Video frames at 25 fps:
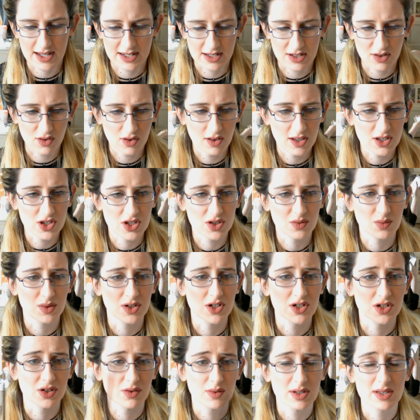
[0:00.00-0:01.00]
and all I just want to
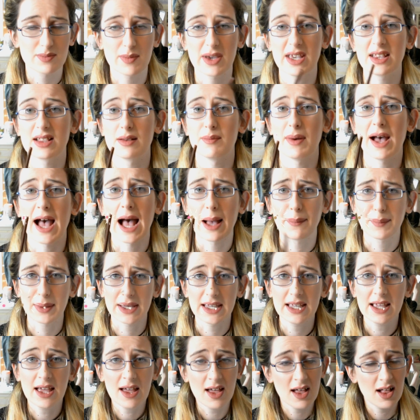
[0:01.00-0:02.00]
do is make them
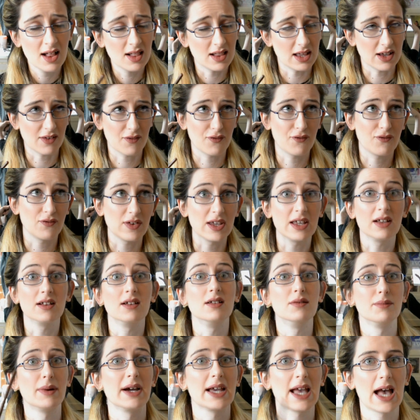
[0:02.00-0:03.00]
happy, like feel
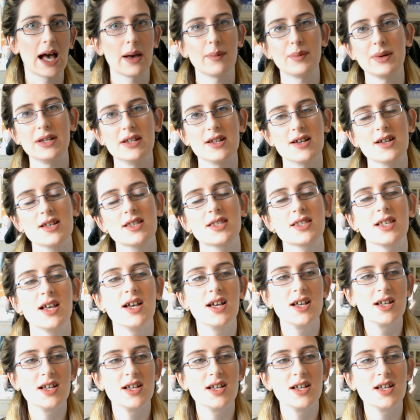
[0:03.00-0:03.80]
my happiness.